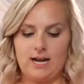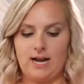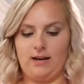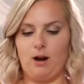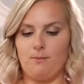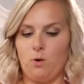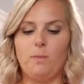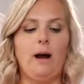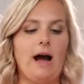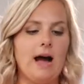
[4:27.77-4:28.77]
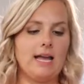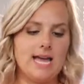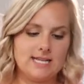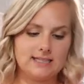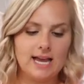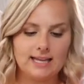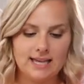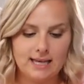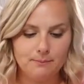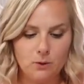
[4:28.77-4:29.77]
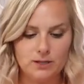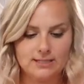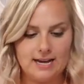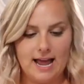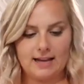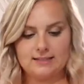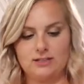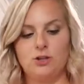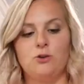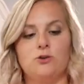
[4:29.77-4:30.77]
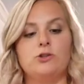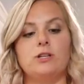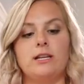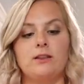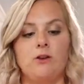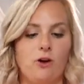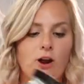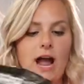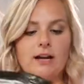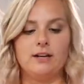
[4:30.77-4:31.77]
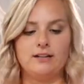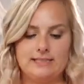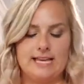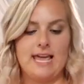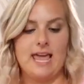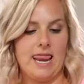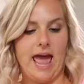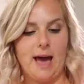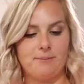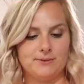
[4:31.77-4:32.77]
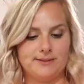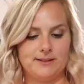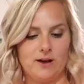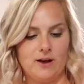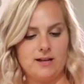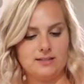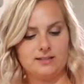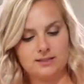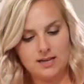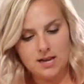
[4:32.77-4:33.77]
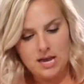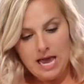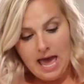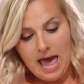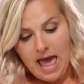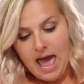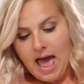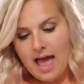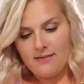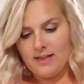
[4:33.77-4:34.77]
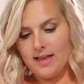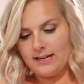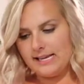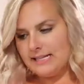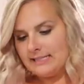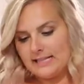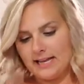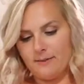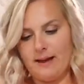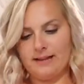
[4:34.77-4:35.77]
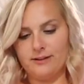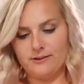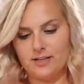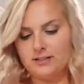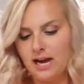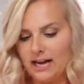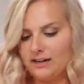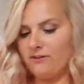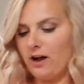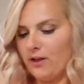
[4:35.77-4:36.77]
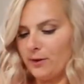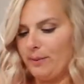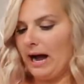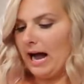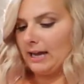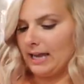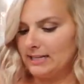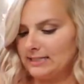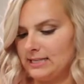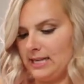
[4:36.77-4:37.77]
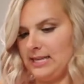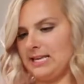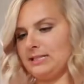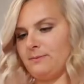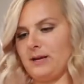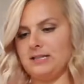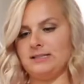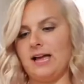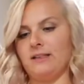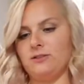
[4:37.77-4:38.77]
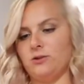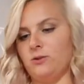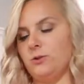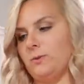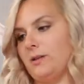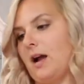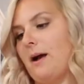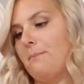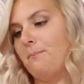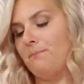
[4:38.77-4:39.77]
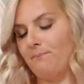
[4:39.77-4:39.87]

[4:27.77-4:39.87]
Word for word: side are more pockets. I keep more snacks, usually little crackers and applesauce. And then inside the bag, there's a ton of other pockets. These, because Lila's nose were um,